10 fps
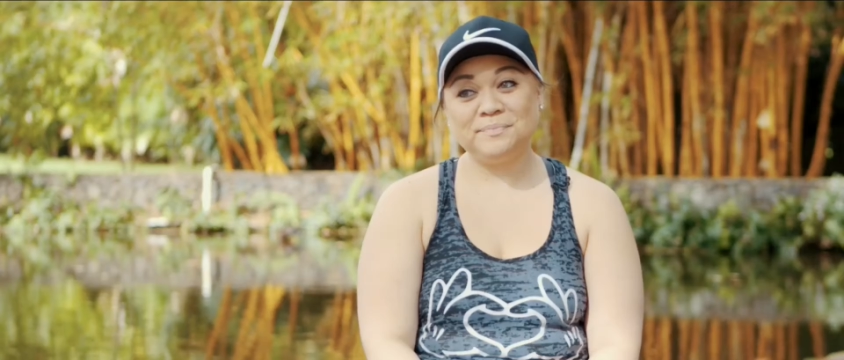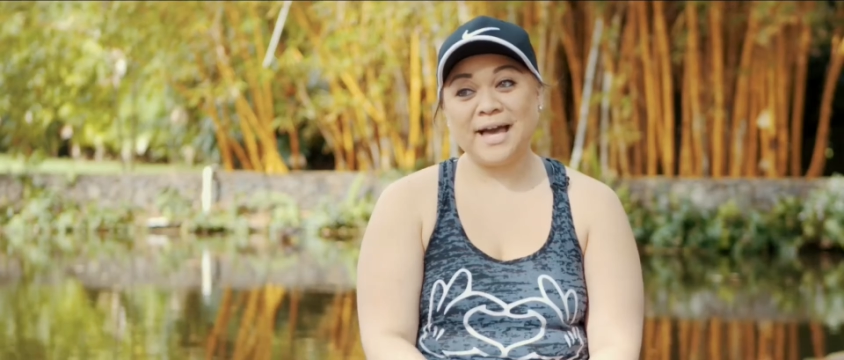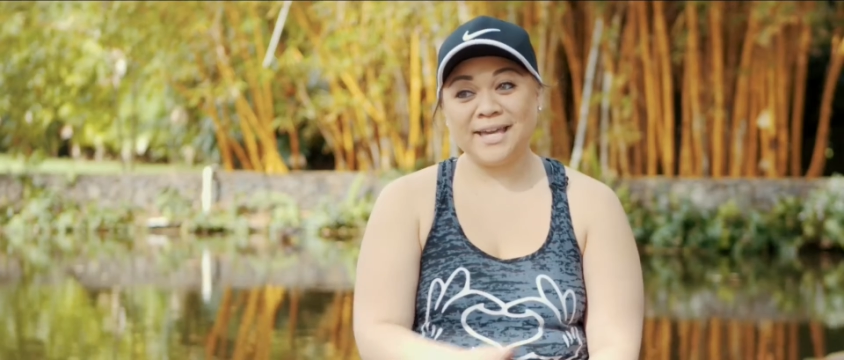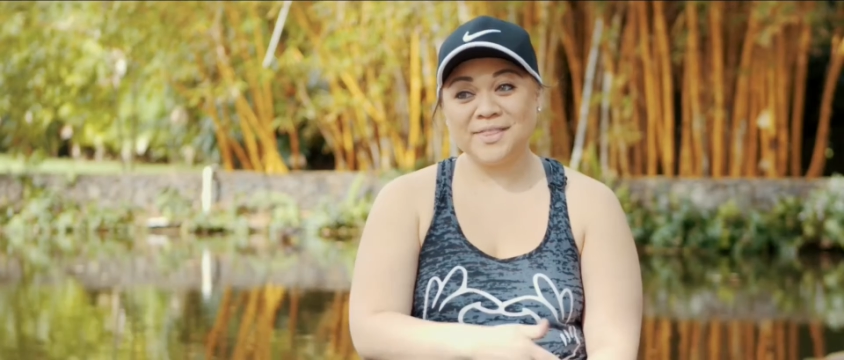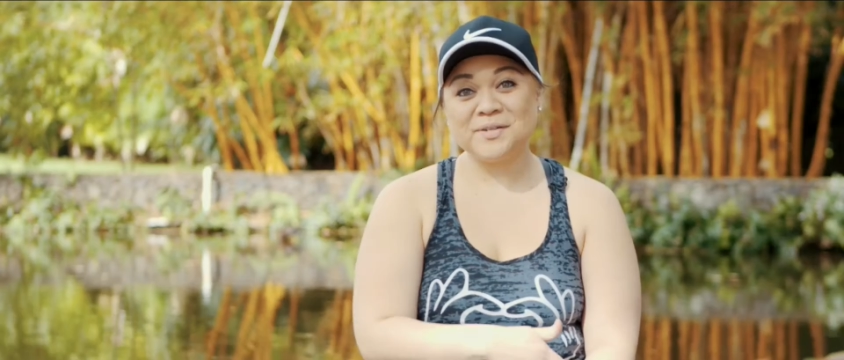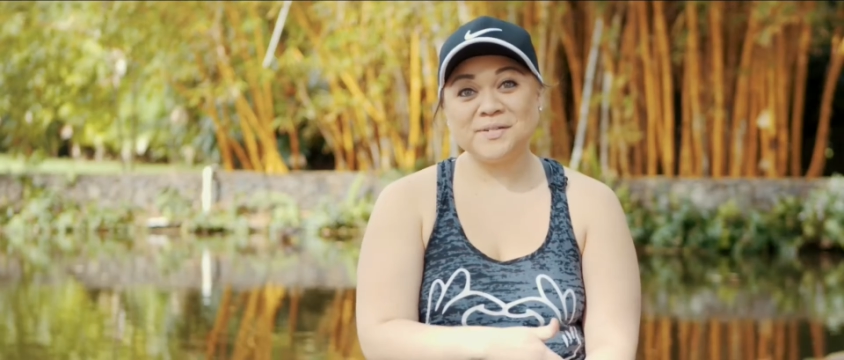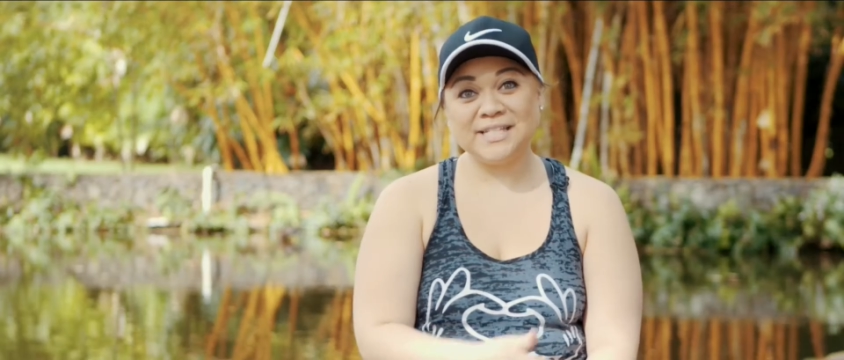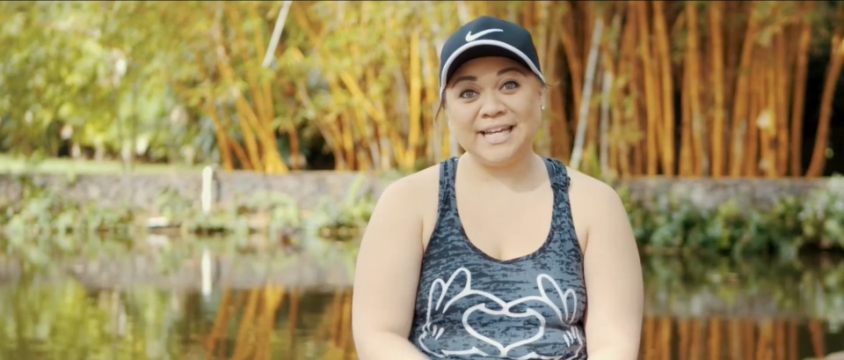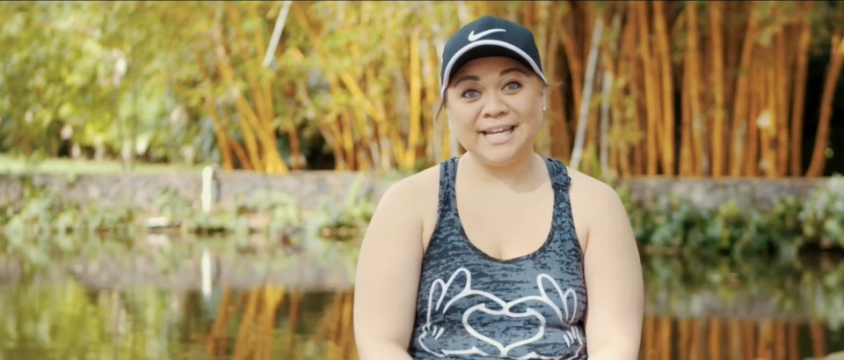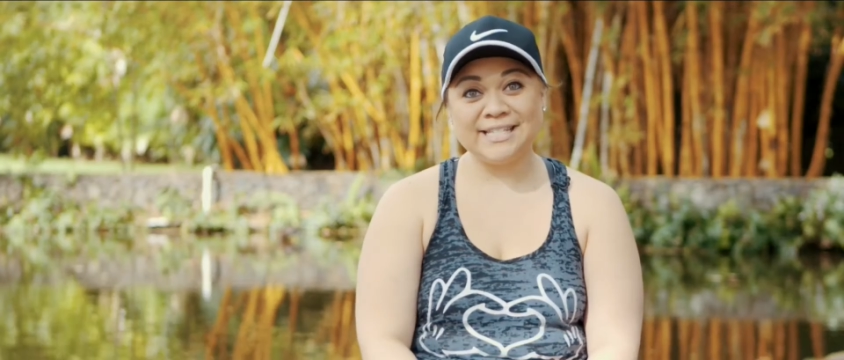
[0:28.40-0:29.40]
Back in those
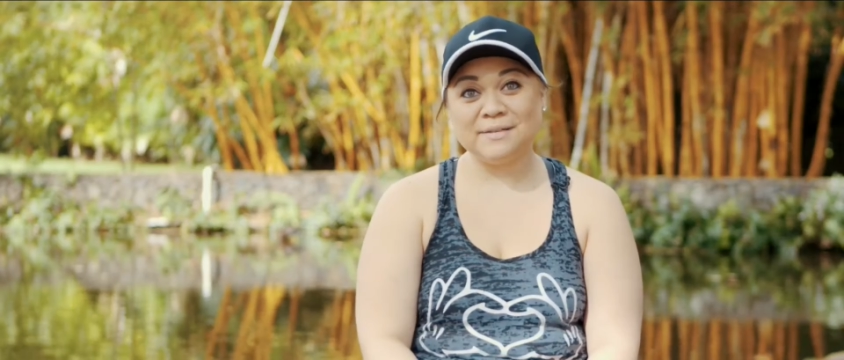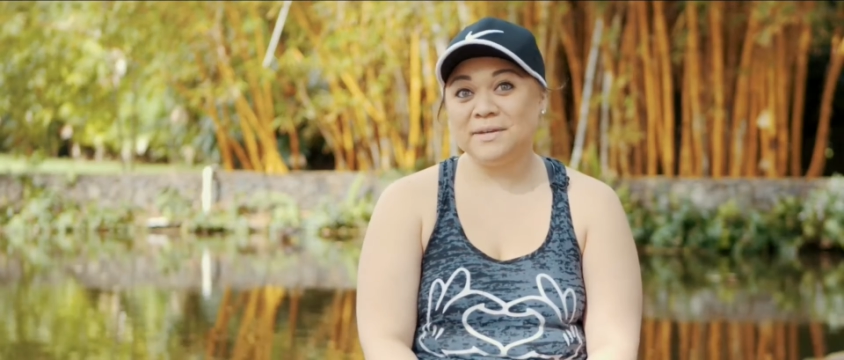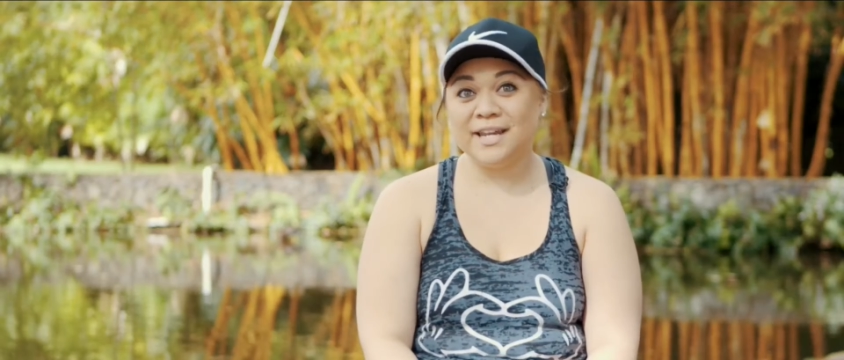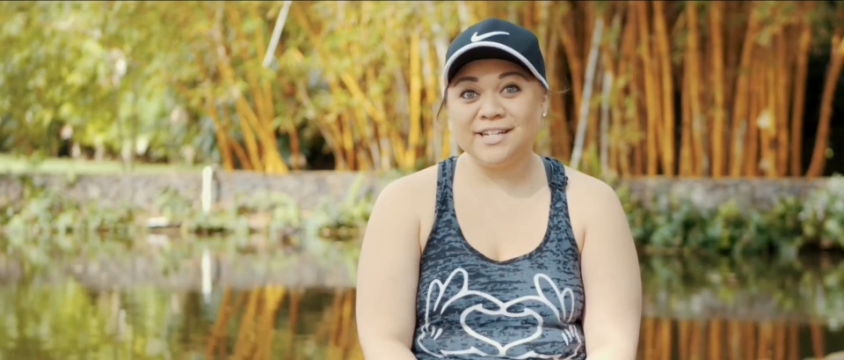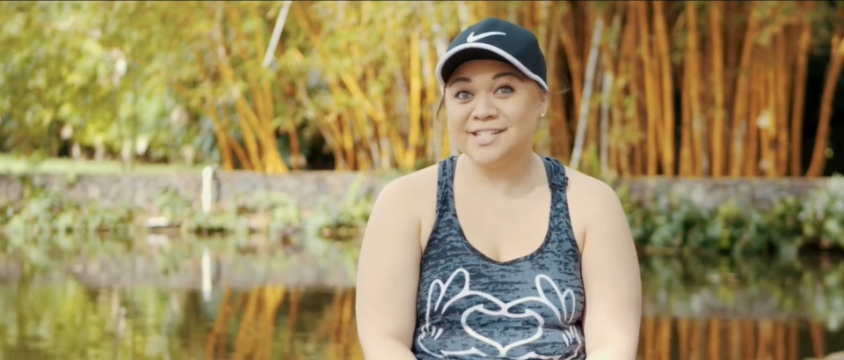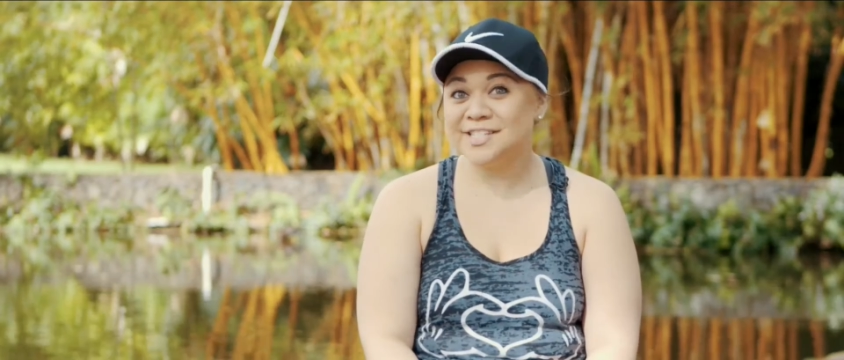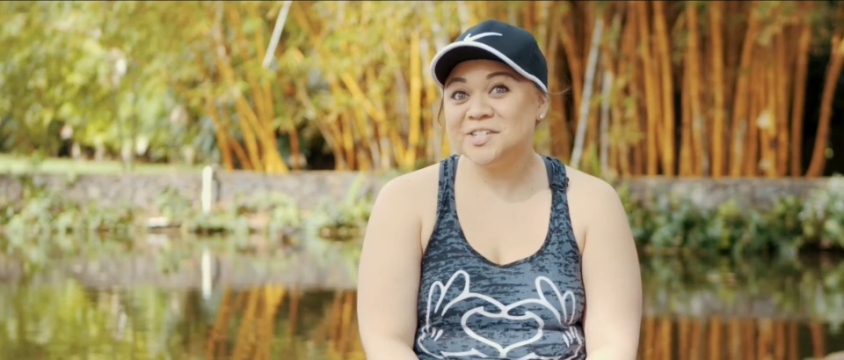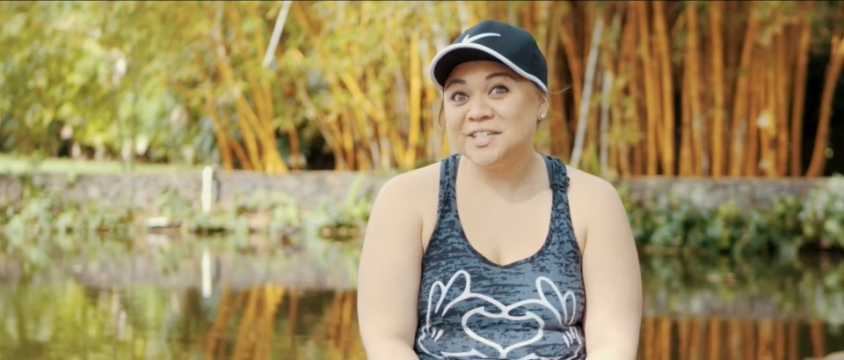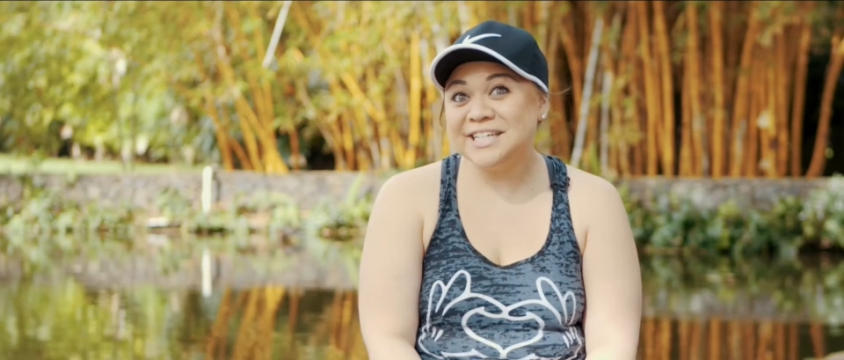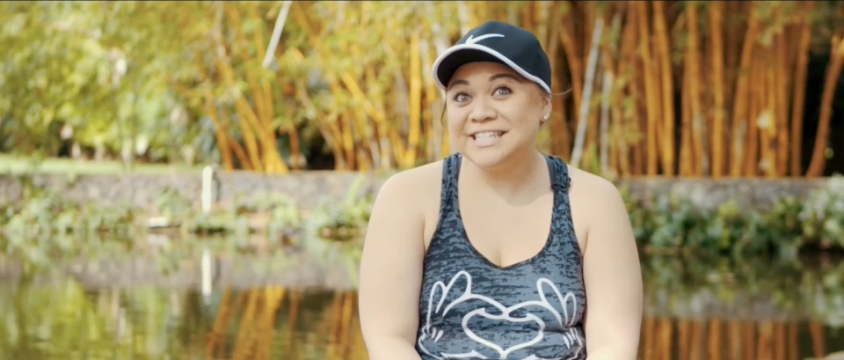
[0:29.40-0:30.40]
days, I just
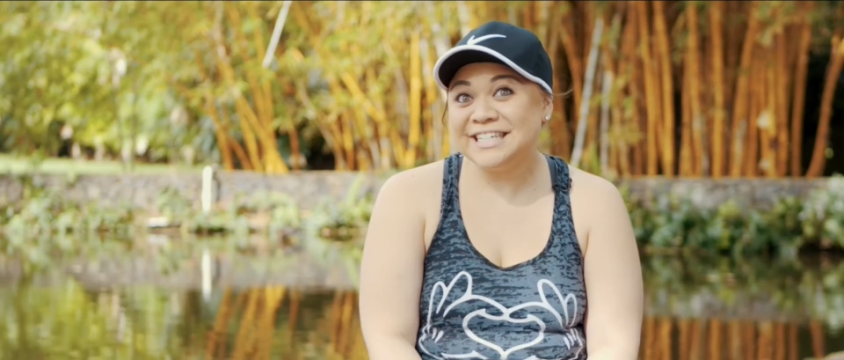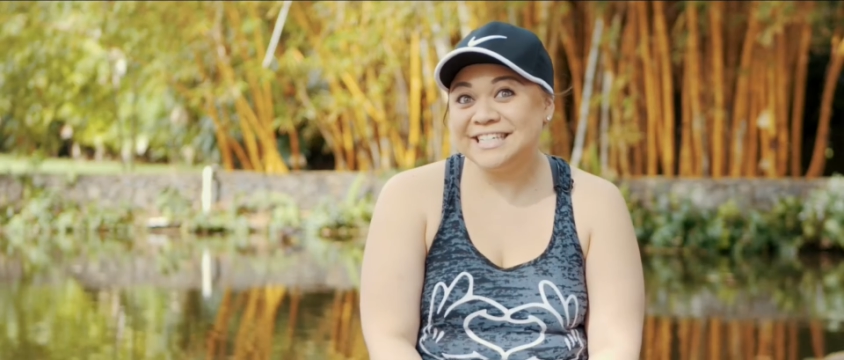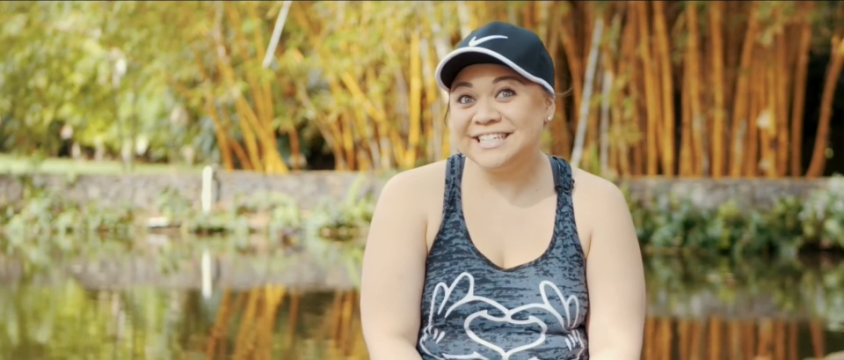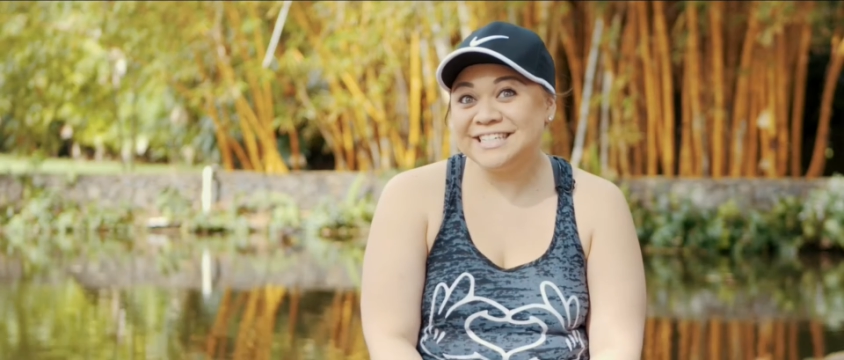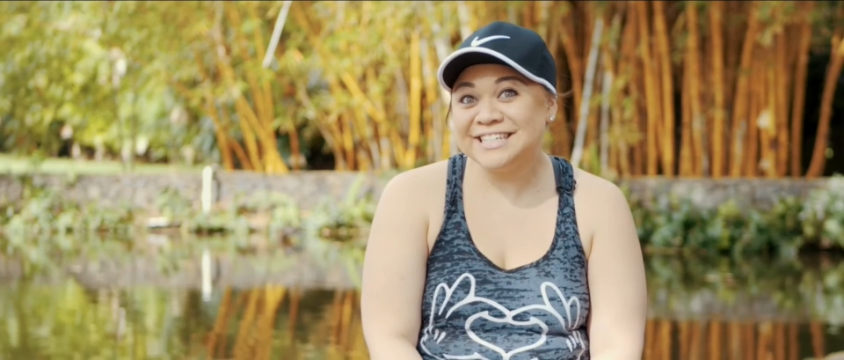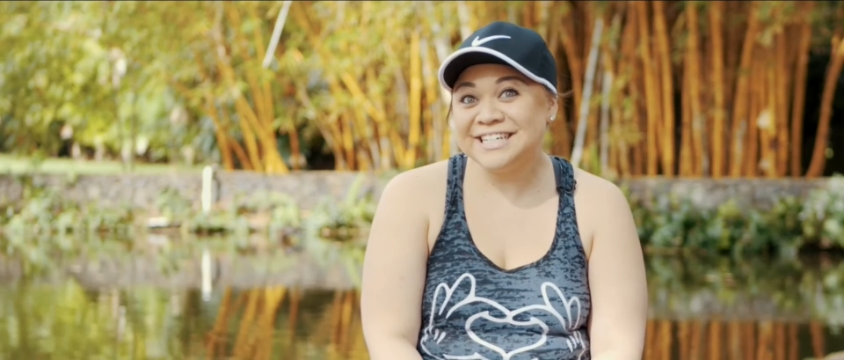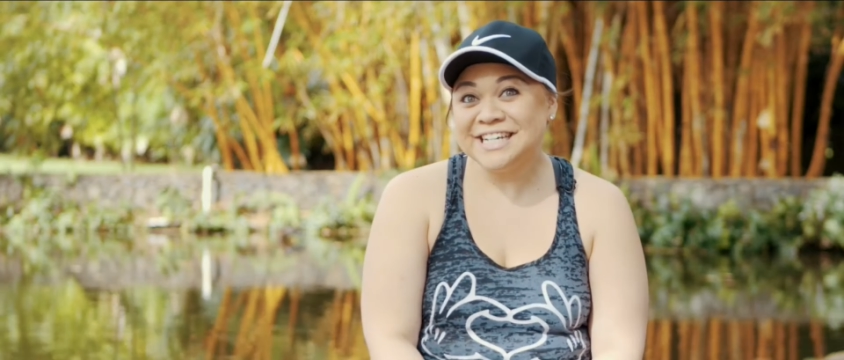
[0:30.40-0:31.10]
turned 18,